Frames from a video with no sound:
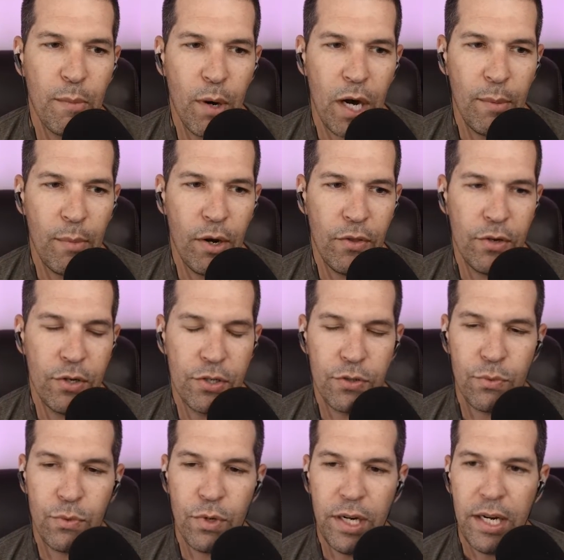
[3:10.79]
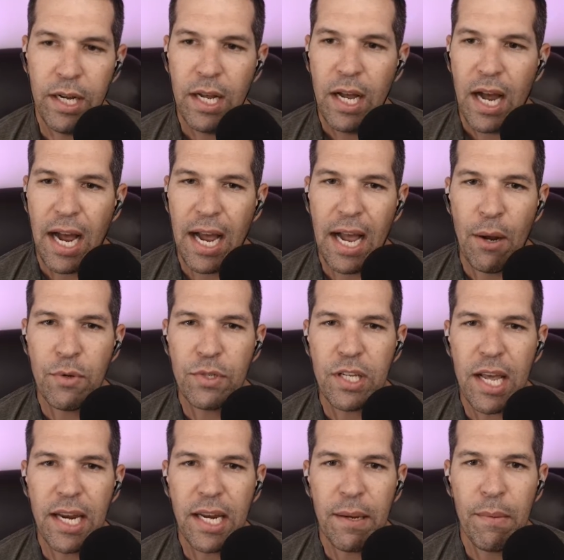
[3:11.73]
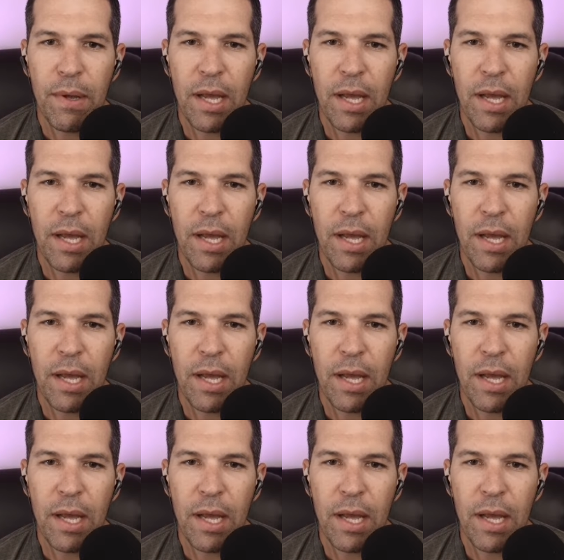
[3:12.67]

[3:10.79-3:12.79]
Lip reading: Mario Bros. 3, I was like,